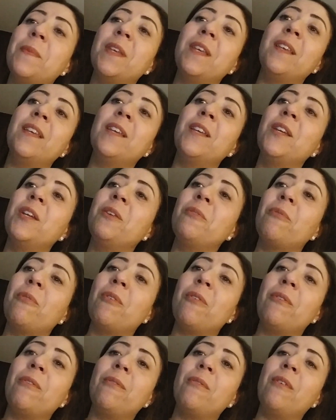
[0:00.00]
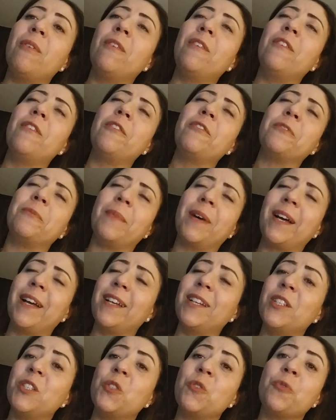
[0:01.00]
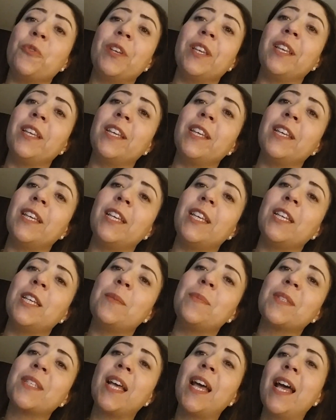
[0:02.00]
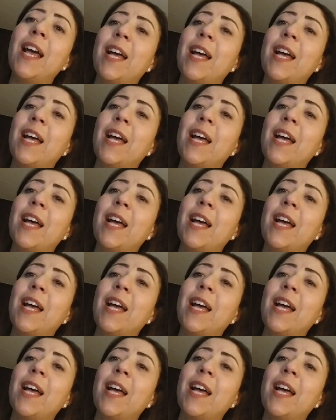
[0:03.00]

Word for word: mirror of my dreams,